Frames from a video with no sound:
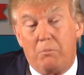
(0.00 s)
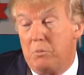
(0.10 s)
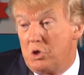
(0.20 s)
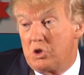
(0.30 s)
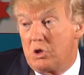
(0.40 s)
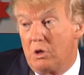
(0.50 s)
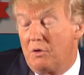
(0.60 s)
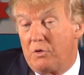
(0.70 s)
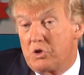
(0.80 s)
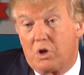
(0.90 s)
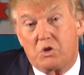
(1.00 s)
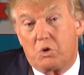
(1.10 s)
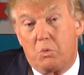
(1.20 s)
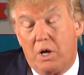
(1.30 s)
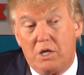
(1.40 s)
Miss Universe goes
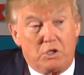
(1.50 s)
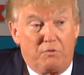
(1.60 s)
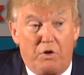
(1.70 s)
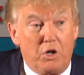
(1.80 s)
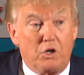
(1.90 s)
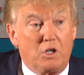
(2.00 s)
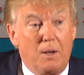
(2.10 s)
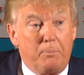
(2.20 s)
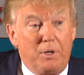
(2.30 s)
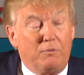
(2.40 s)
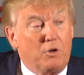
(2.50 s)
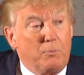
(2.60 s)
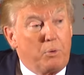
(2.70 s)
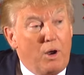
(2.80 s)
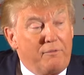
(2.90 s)
away, it's a very good company, very
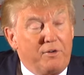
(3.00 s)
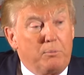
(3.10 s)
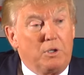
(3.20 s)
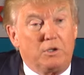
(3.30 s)
profitable,